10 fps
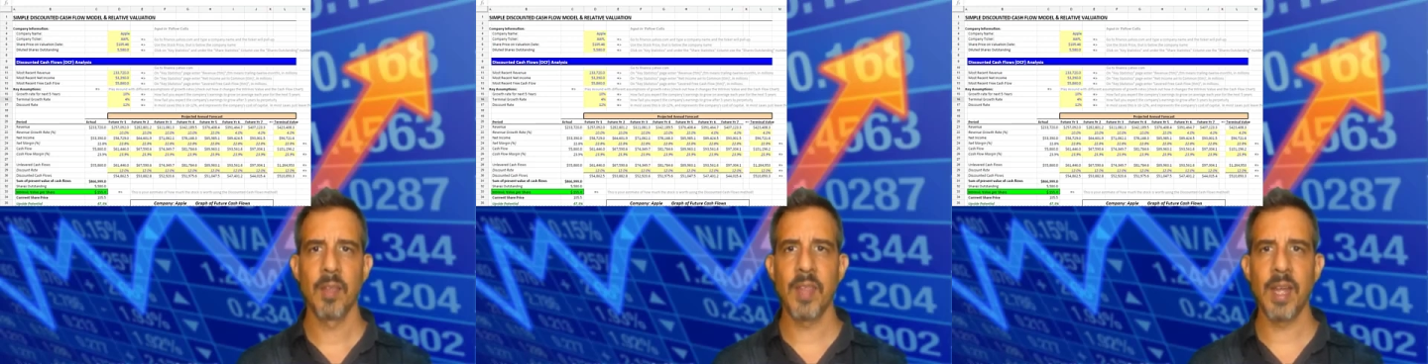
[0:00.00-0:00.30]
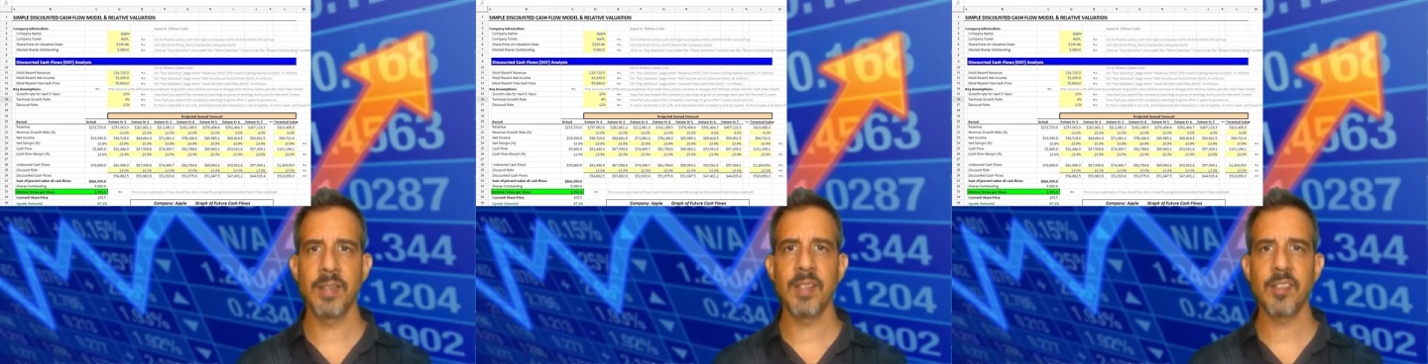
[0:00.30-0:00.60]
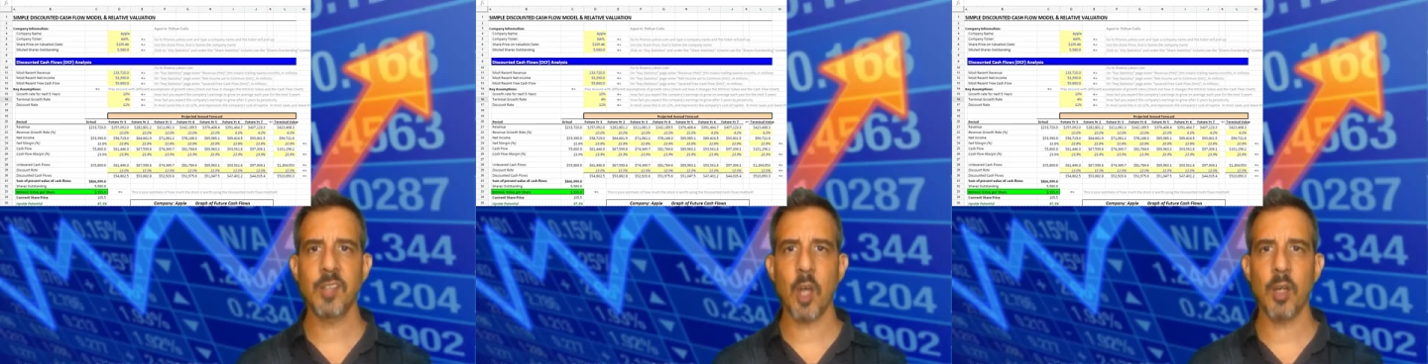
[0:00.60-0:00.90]
then the
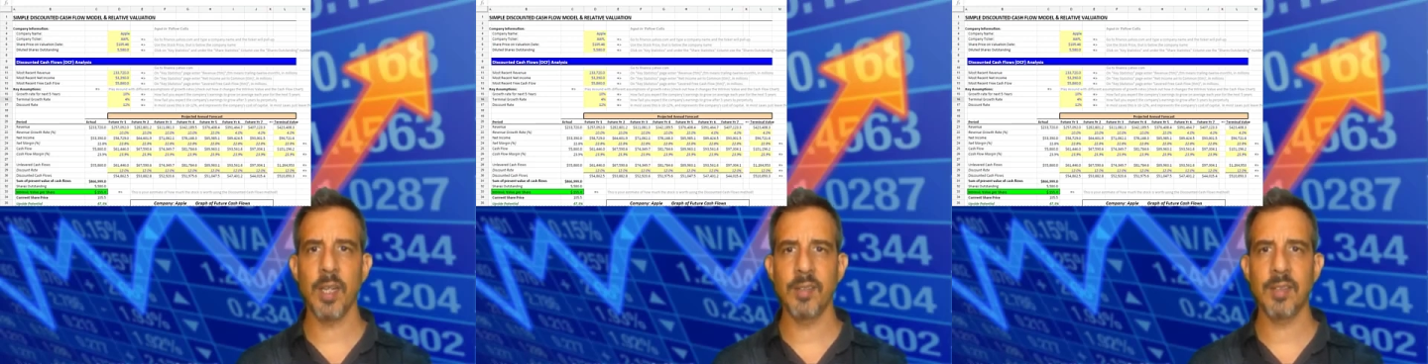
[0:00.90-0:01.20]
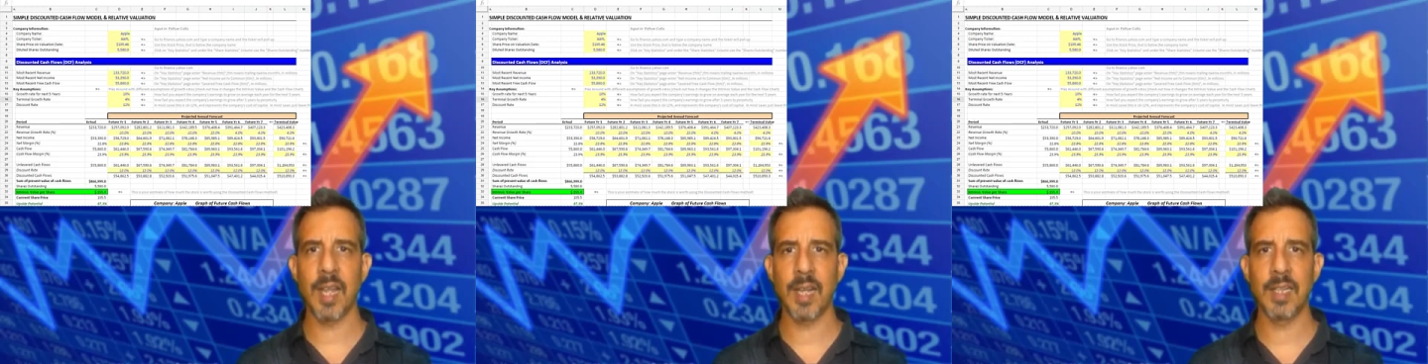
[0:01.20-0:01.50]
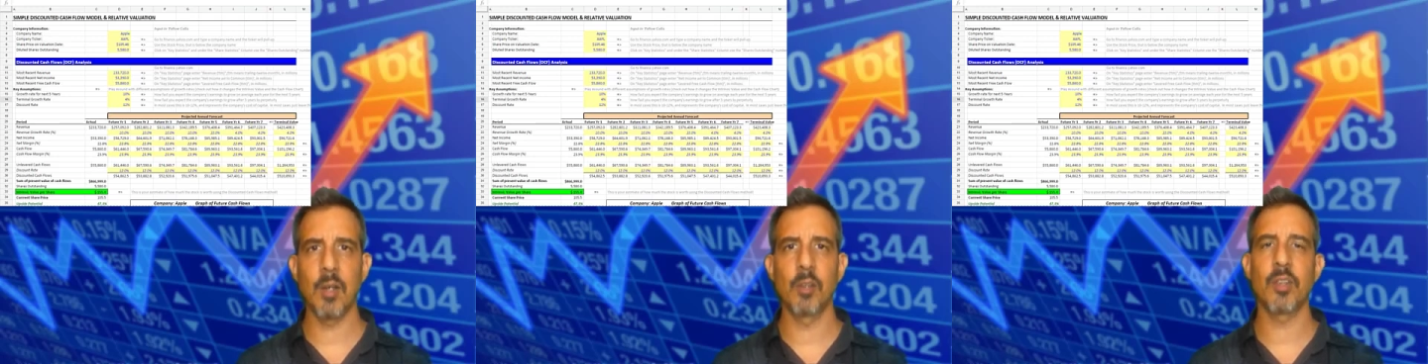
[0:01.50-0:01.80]
stock is
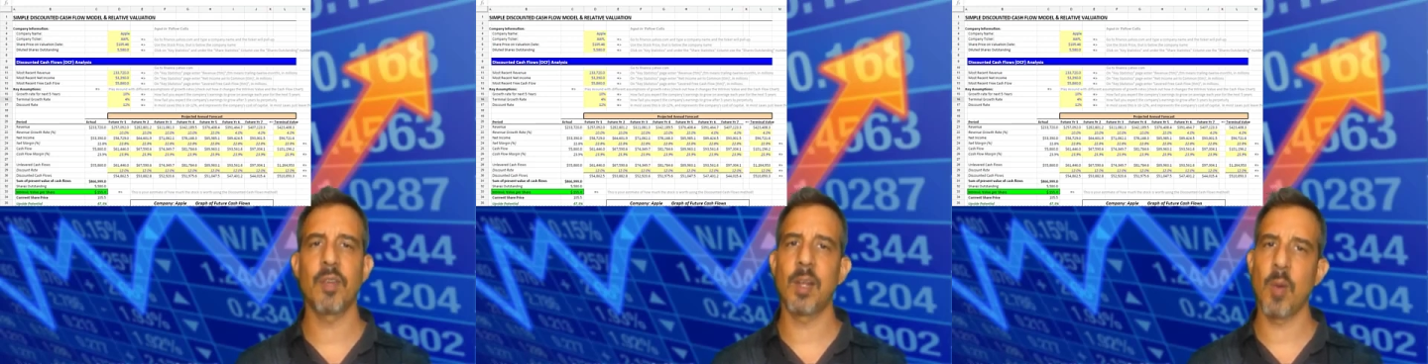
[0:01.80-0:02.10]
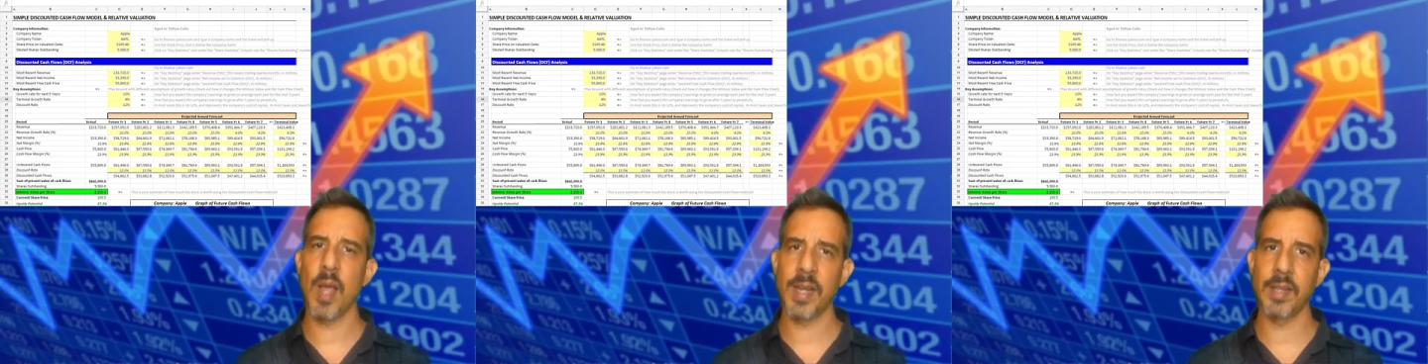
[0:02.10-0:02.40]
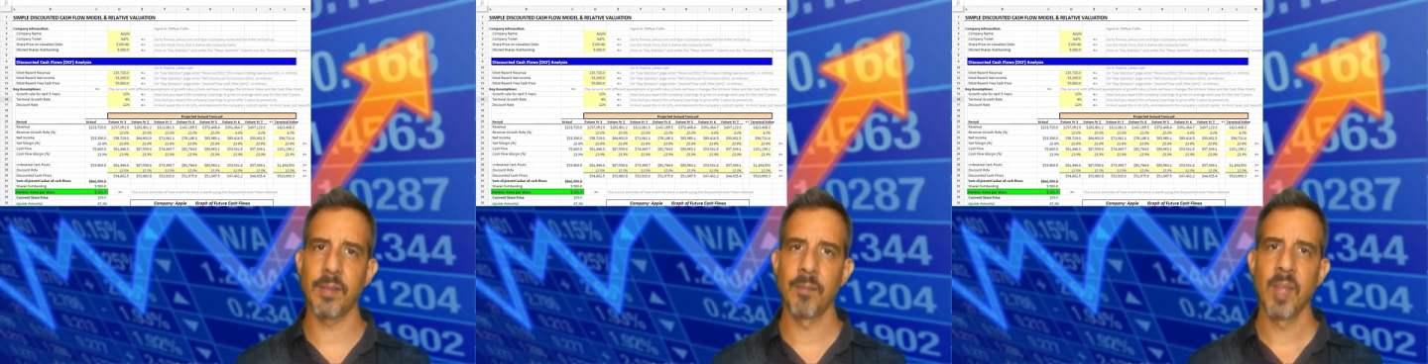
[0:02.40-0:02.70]
likely undervalued,
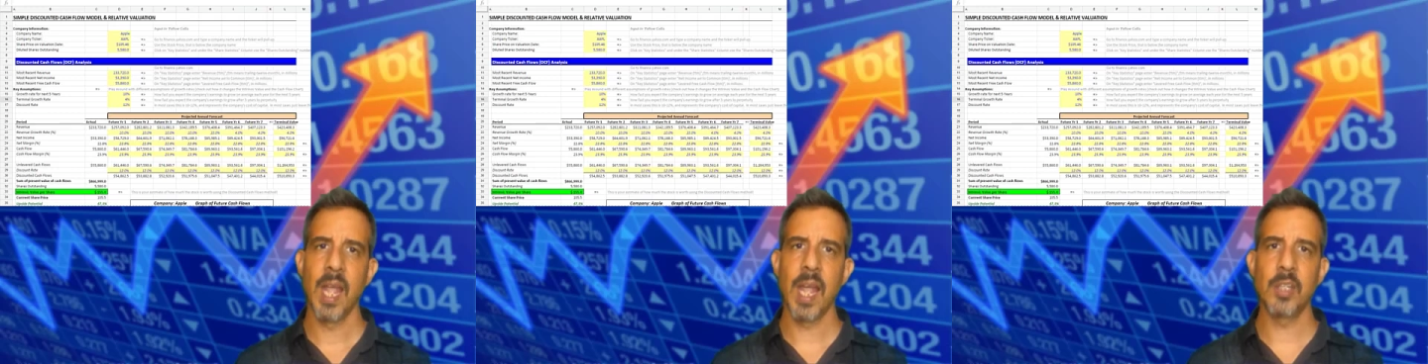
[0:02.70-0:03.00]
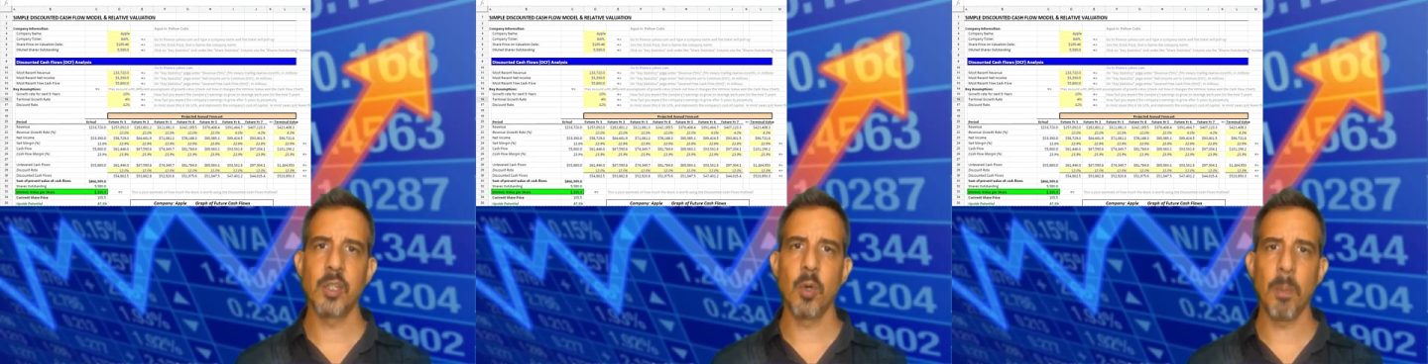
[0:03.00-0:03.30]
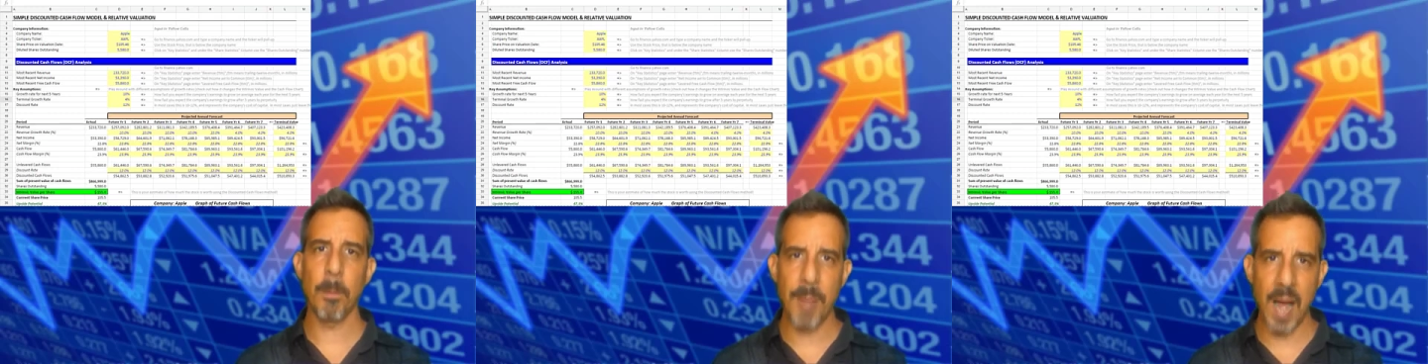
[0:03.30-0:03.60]
and
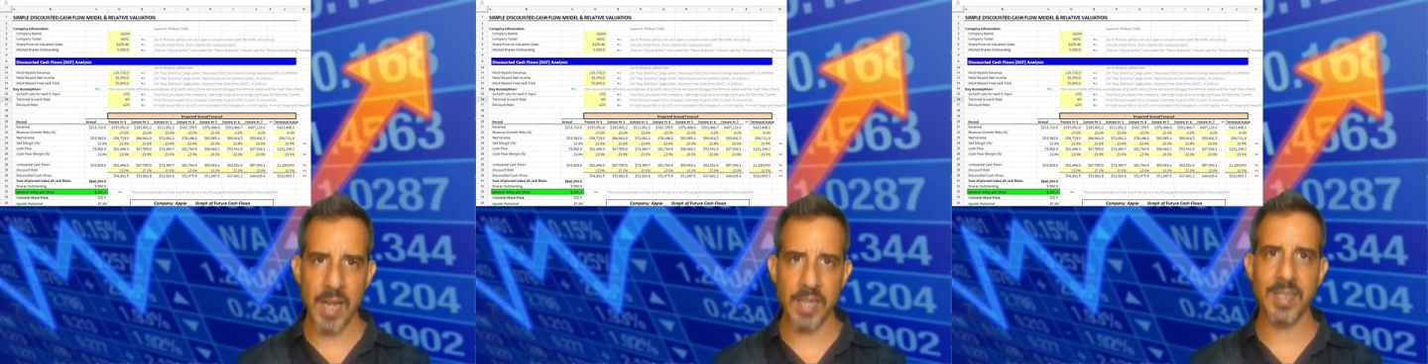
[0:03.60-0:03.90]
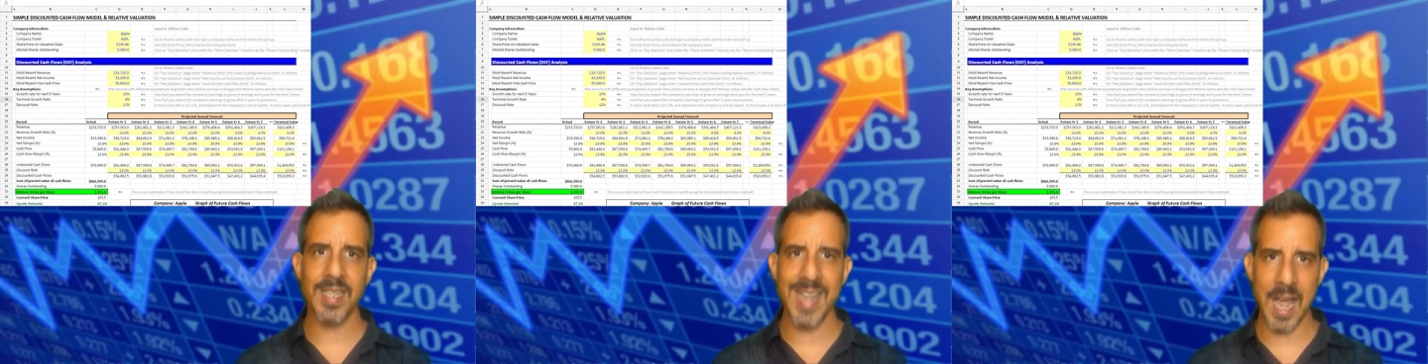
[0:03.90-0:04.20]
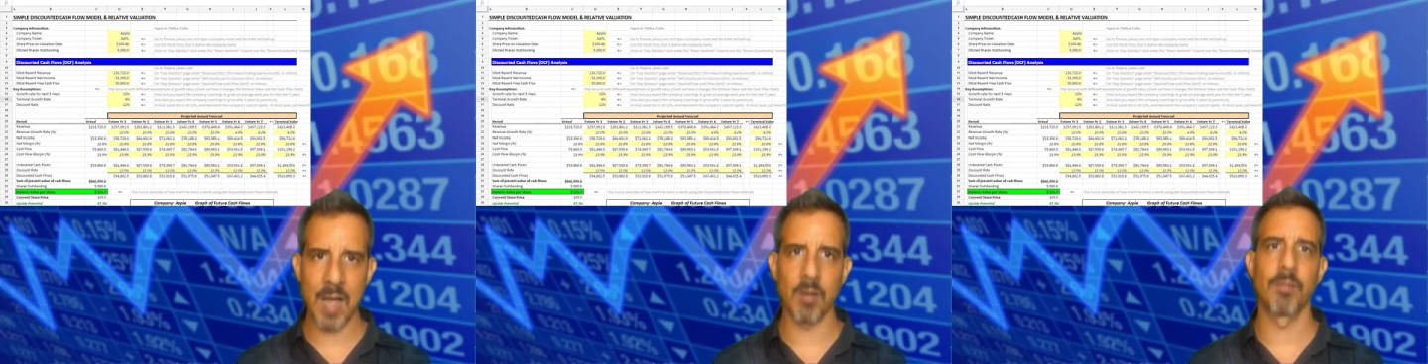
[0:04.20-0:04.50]
you buy it
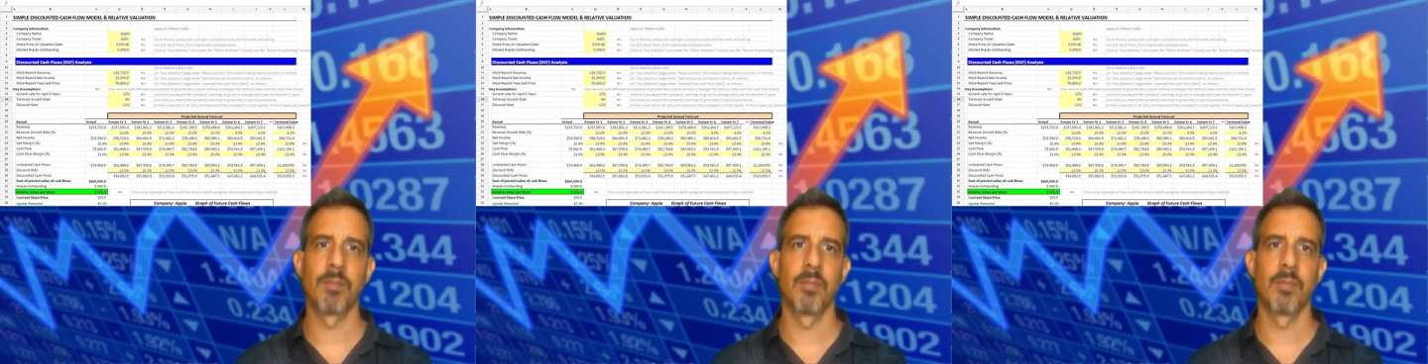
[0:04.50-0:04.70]
now.